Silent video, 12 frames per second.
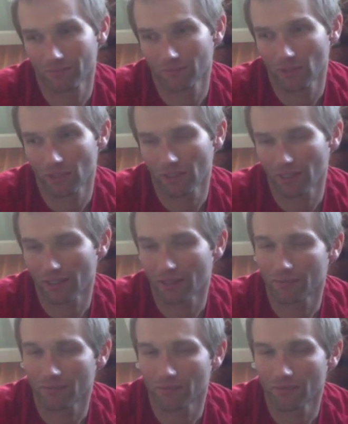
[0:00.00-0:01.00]

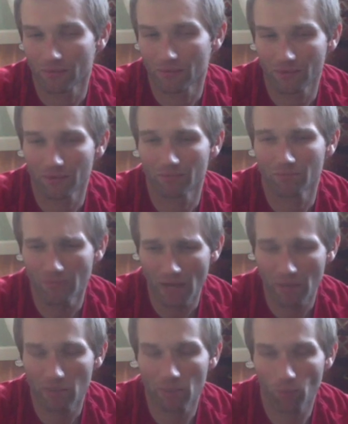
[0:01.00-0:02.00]
it
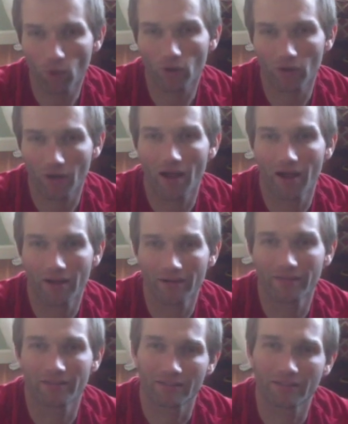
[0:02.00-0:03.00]
may be
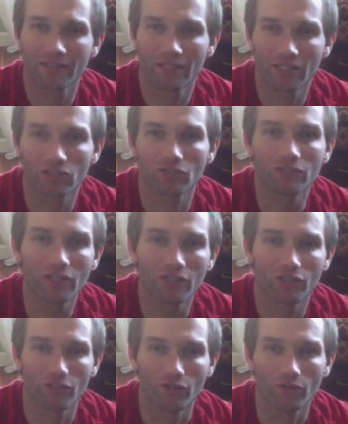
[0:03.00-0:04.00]
borderline injured
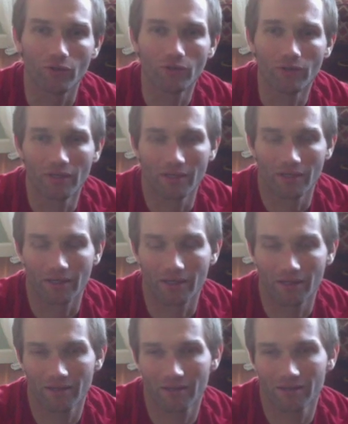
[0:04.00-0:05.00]
tissue,
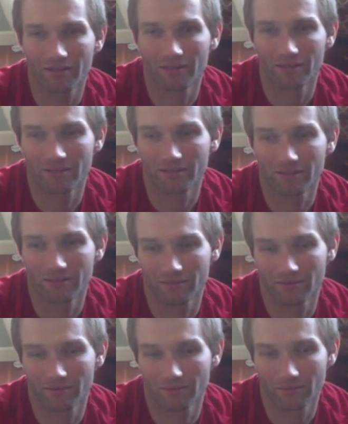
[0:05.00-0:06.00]
and
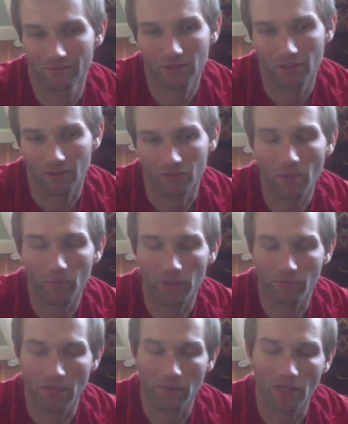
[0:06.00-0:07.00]

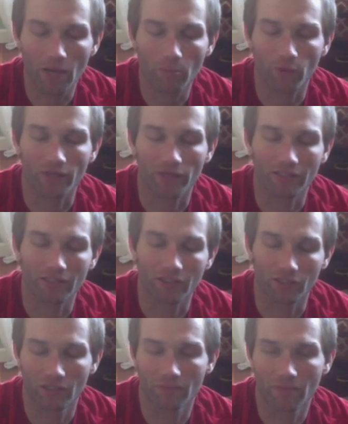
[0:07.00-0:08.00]
something may be up with that
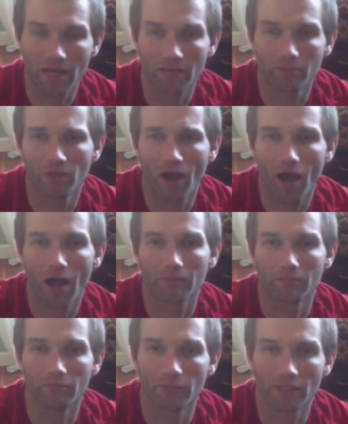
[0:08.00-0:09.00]
tissue. It may not
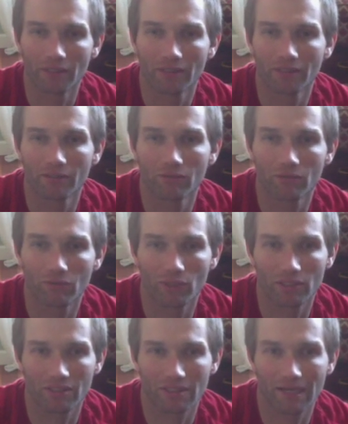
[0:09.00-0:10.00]
be
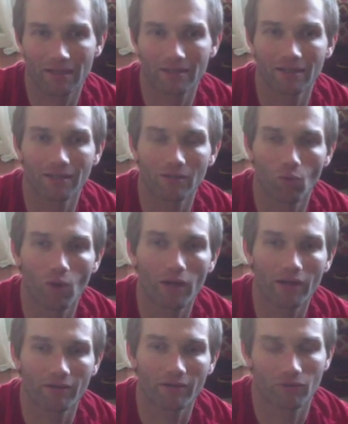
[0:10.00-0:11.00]
withstanding
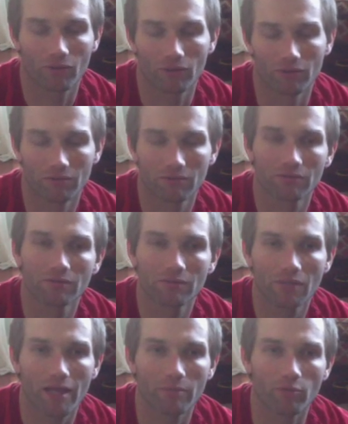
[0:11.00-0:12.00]
whatever
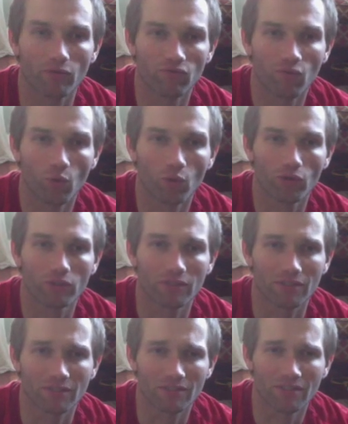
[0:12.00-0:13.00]
type of
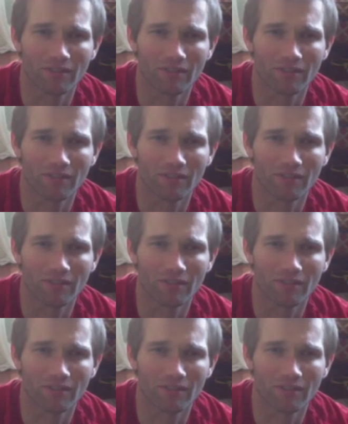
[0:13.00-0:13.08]
forces,